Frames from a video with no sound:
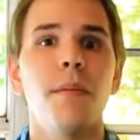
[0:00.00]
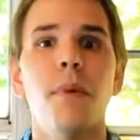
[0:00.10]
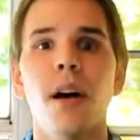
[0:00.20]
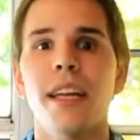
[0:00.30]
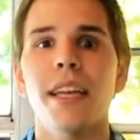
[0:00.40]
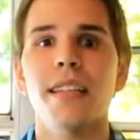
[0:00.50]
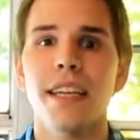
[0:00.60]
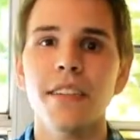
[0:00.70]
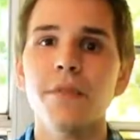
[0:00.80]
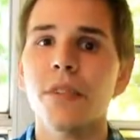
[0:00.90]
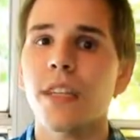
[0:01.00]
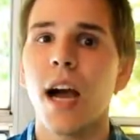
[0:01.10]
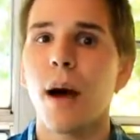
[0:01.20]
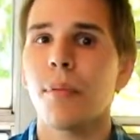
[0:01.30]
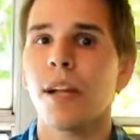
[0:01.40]
But it takes a really
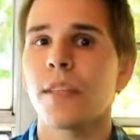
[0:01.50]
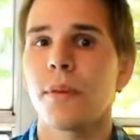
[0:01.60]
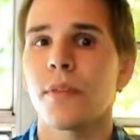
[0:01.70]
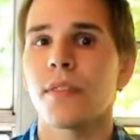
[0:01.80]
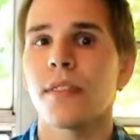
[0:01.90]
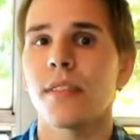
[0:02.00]
complex person